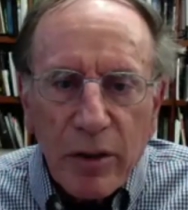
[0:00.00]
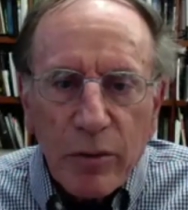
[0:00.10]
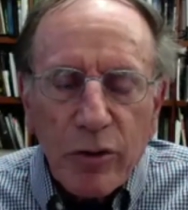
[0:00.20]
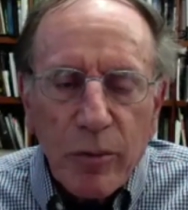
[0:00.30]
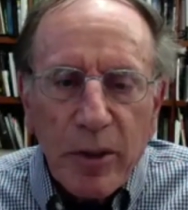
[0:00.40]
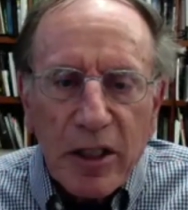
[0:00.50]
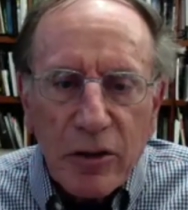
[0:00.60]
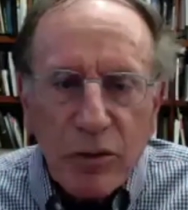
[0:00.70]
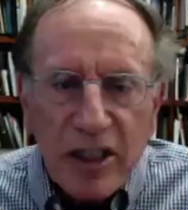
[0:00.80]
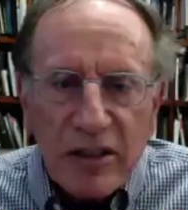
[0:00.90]
which would be a
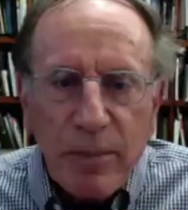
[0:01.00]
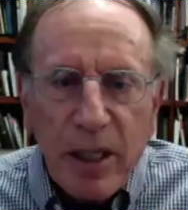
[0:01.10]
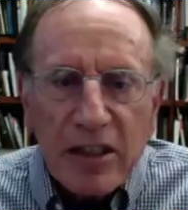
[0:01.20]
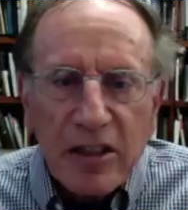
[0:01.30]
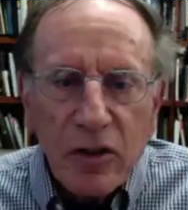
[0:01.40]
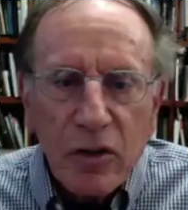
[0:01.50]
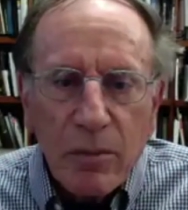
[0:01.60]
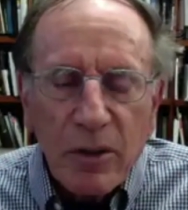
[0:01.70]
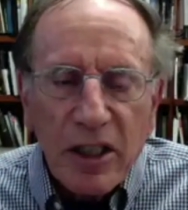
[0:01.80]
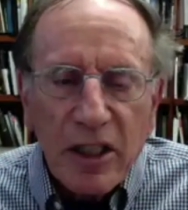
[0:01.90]
trespass
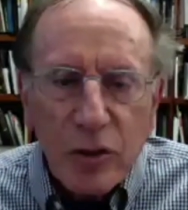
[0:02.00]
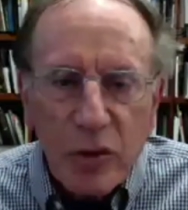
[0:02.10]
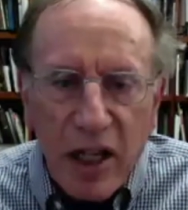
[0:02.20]
normally into an